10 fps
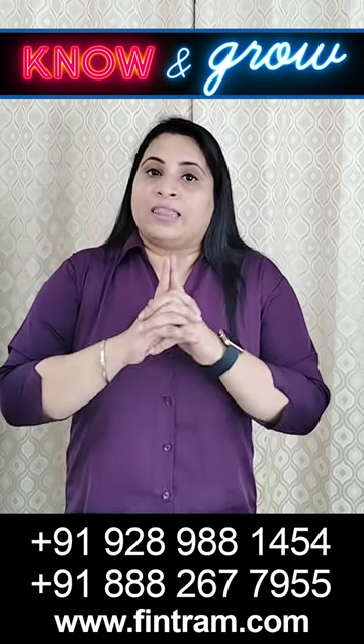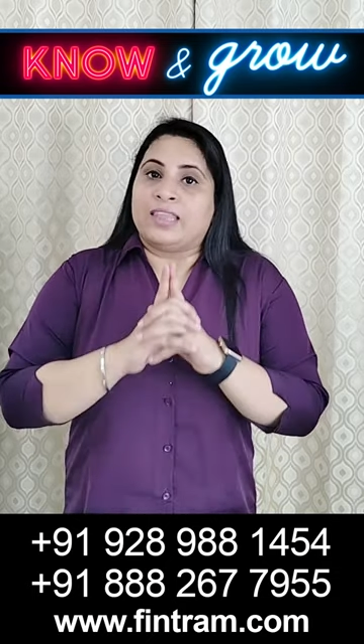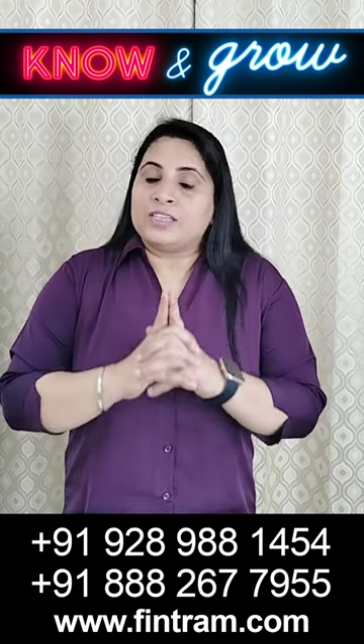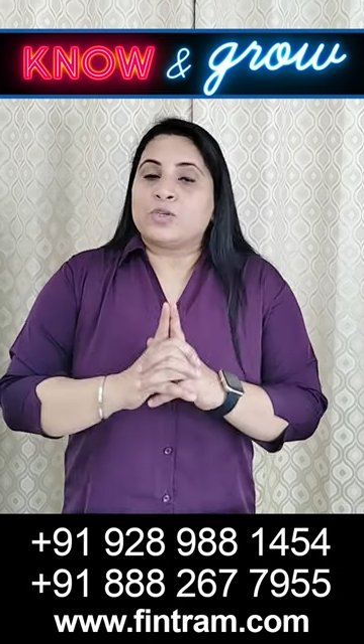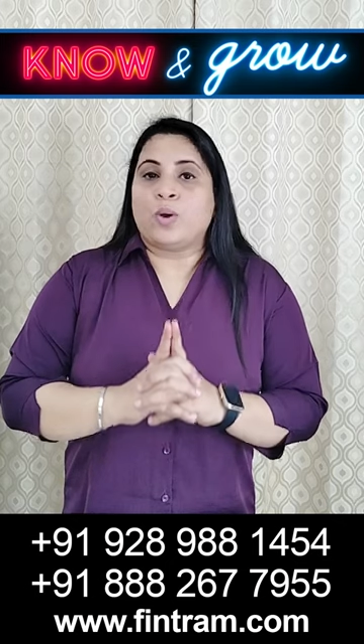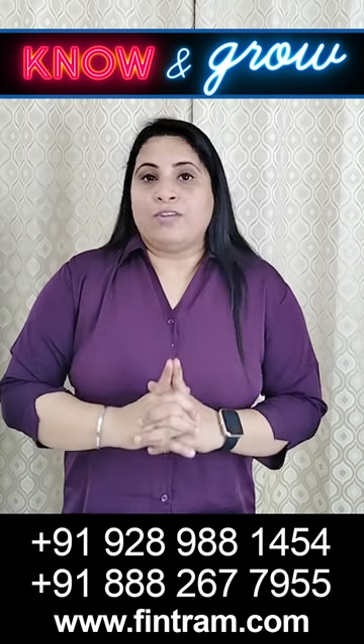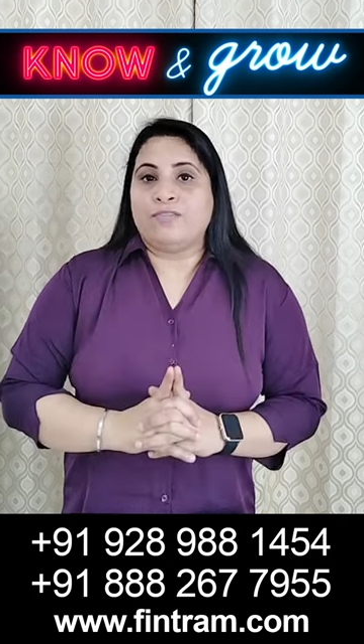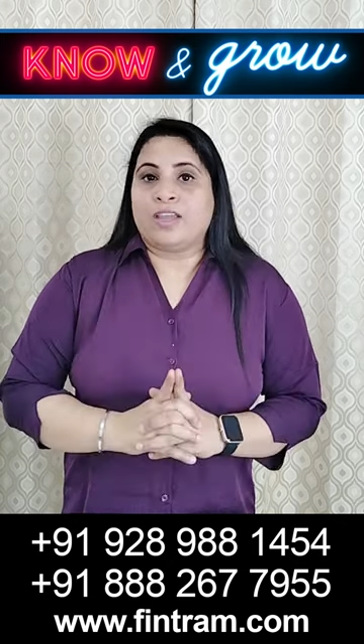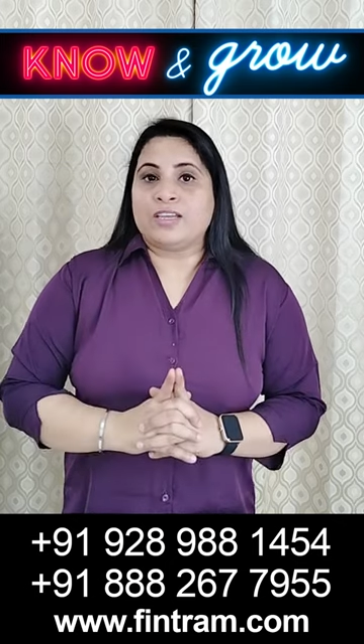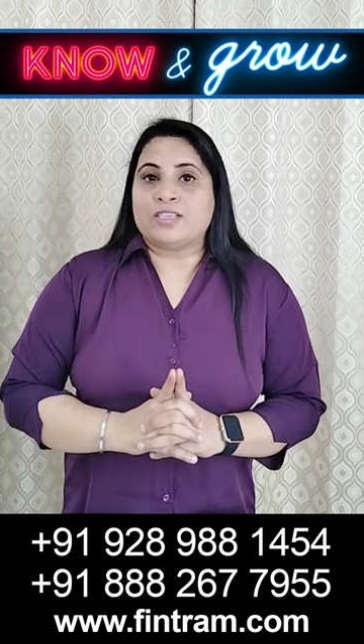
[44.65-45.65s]
This
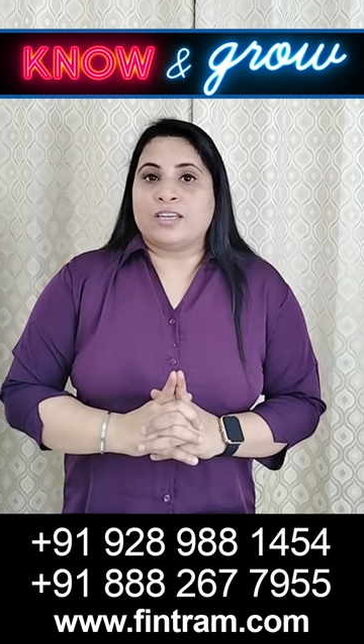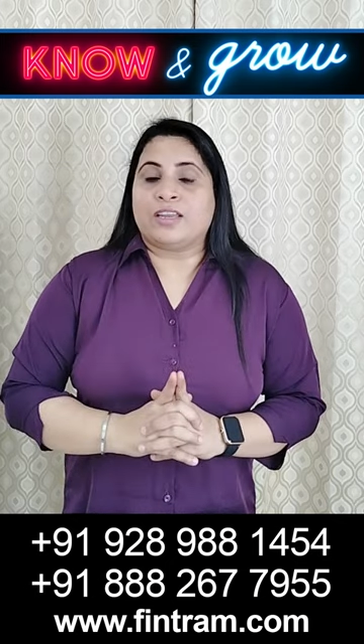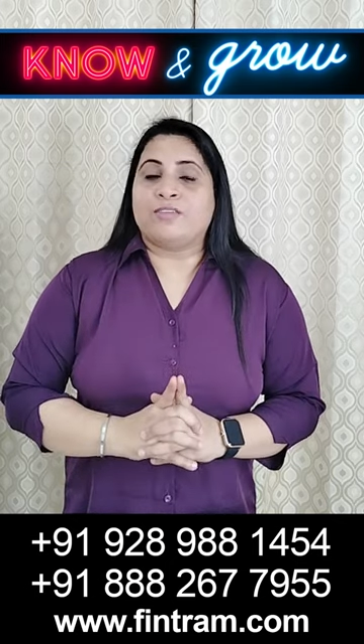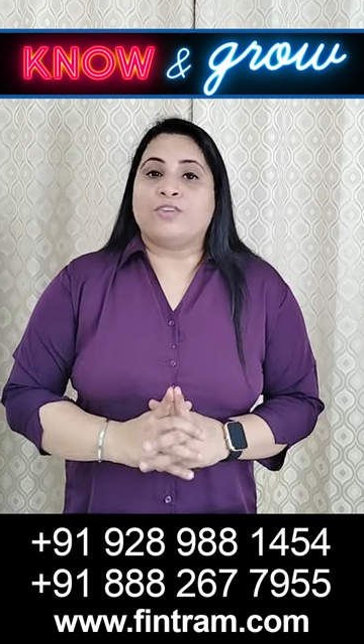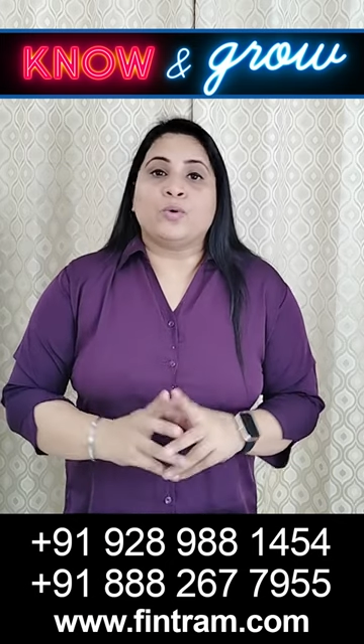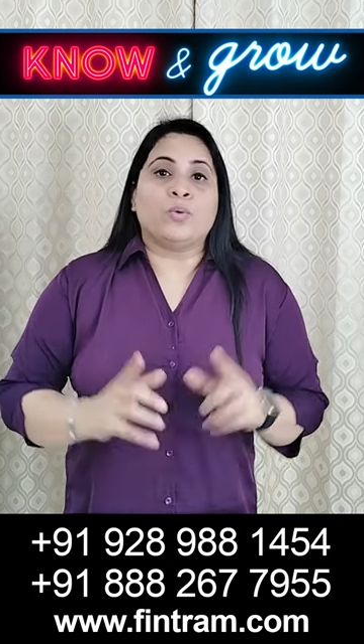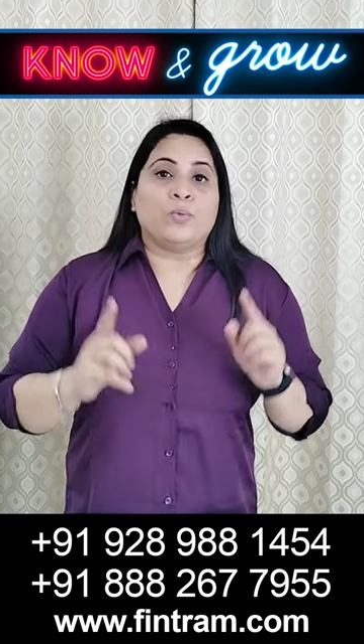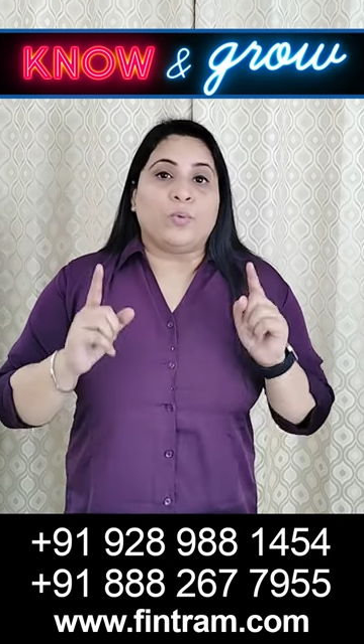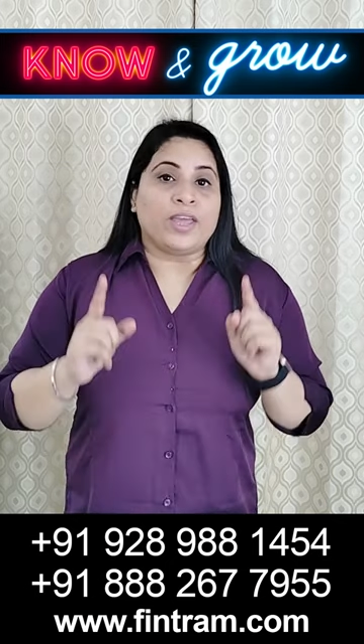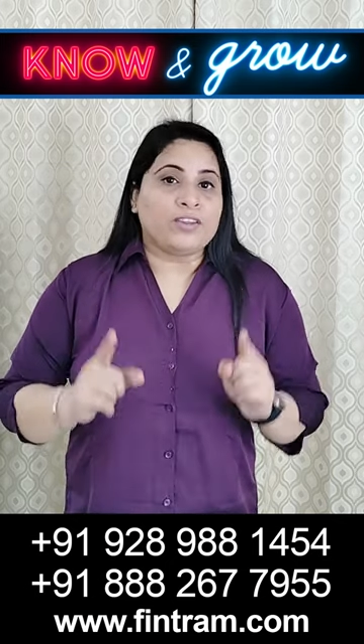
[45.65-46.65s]
qualification gives you
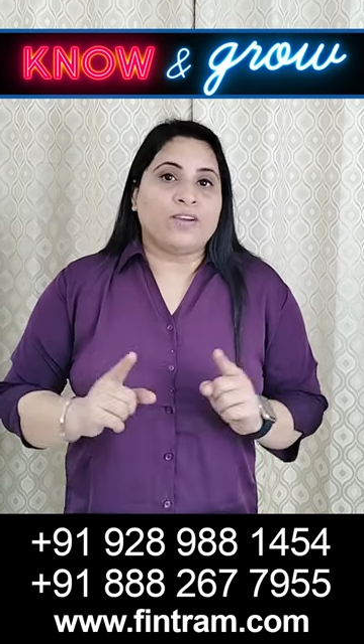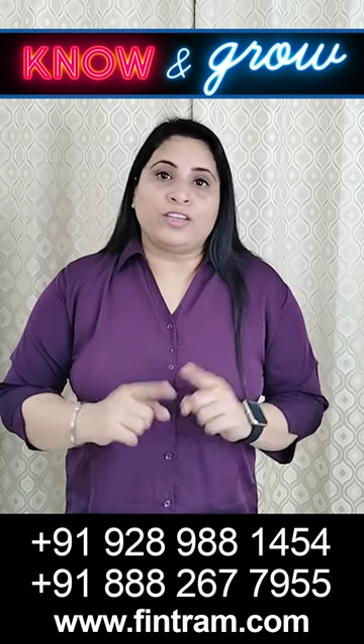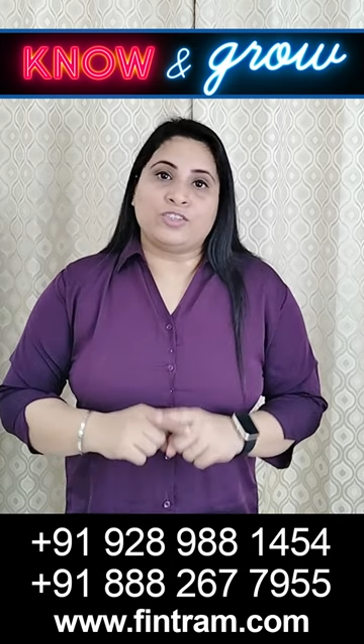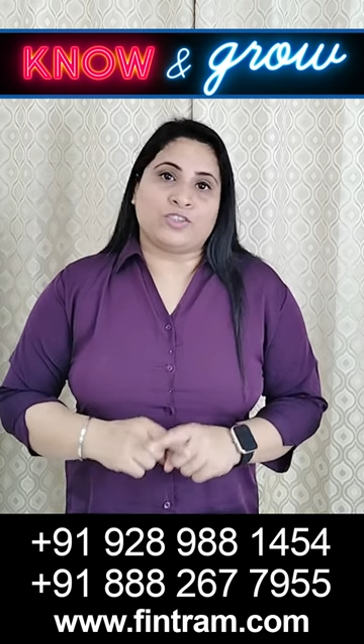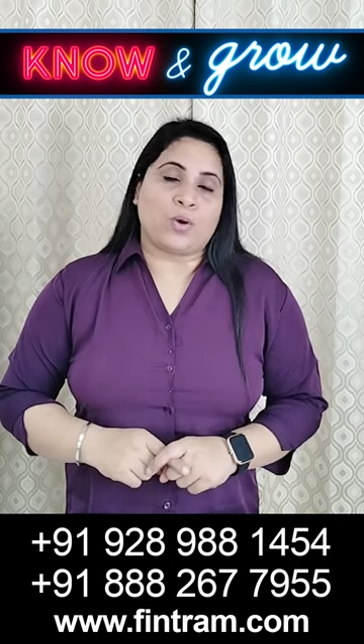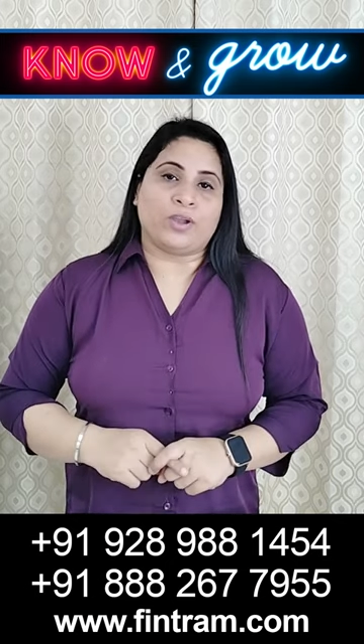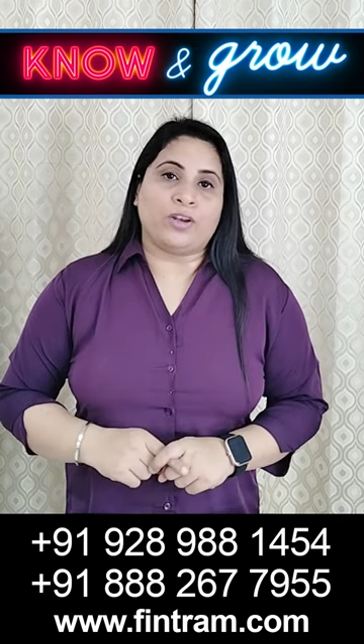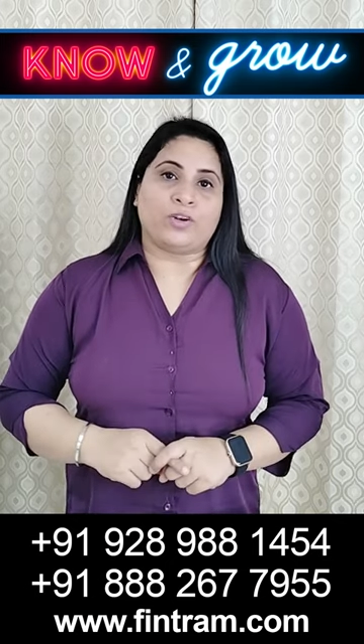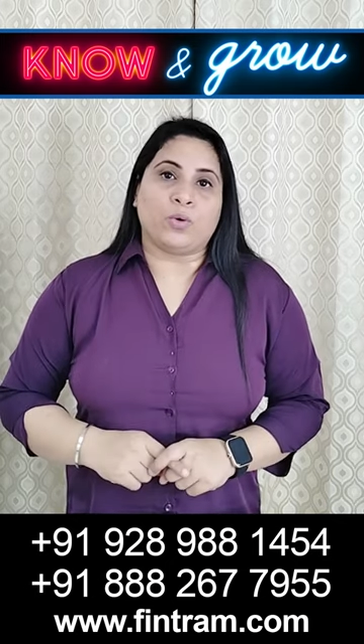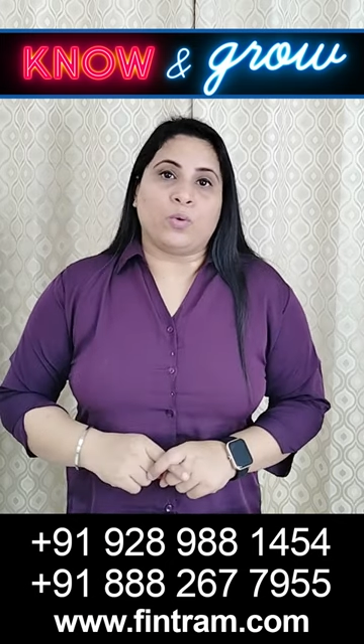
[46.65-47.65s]
very, very strong
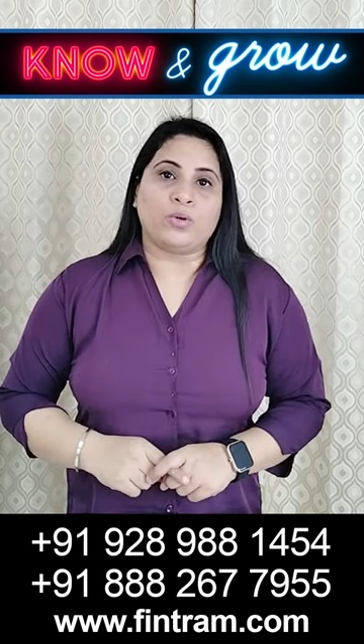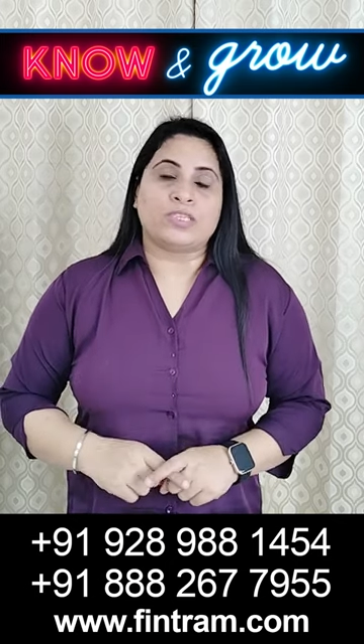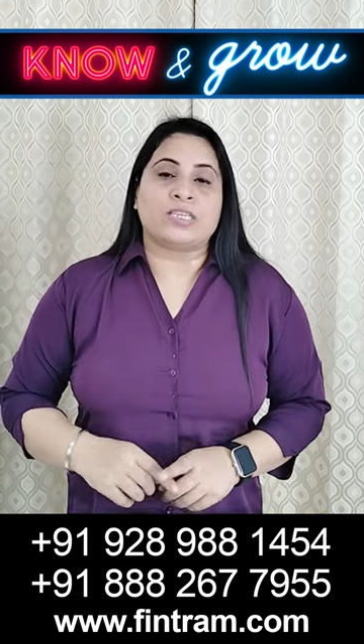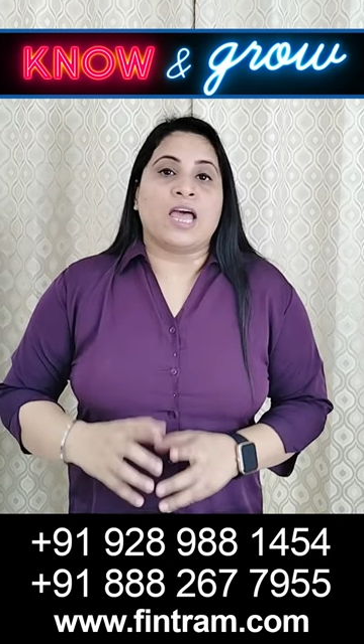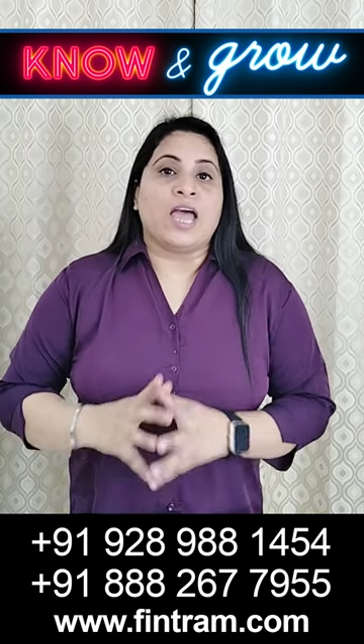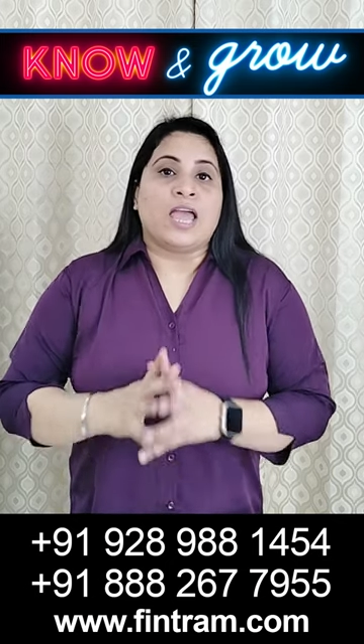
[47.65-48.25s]
inroads